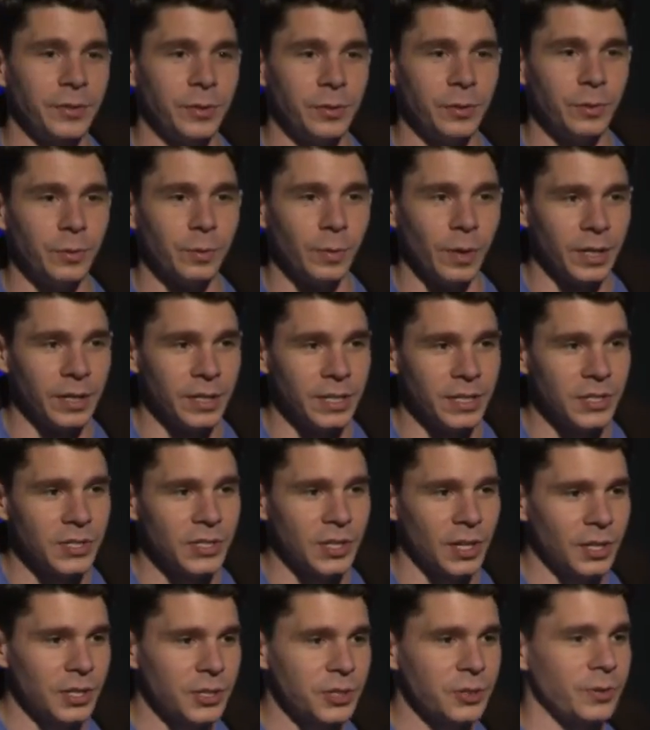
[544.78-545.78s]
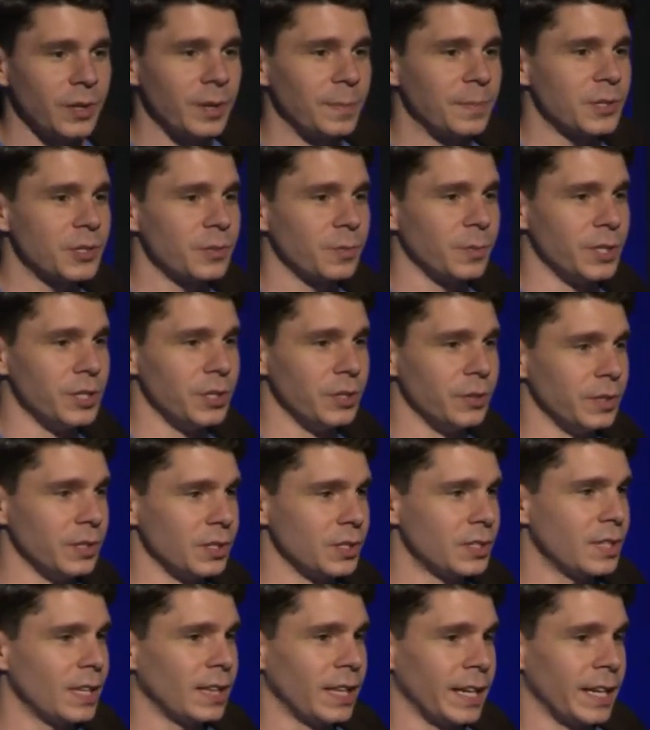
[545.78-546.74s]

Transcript: to run install scripts when you,